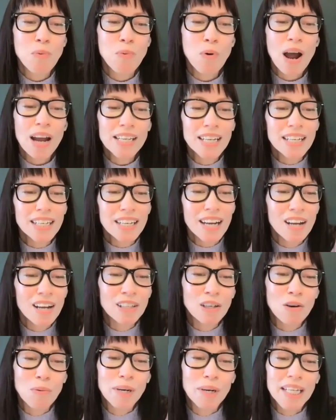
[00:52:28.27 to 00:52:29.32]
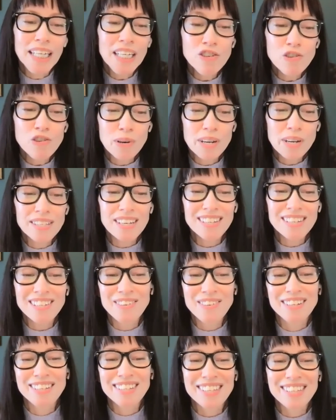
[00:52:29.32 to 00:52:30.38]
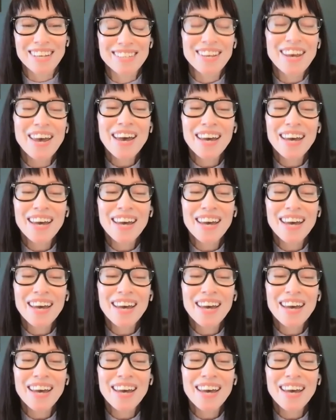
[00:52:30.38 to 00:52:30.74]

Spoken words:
Brian Cutler, when he joins us to discuss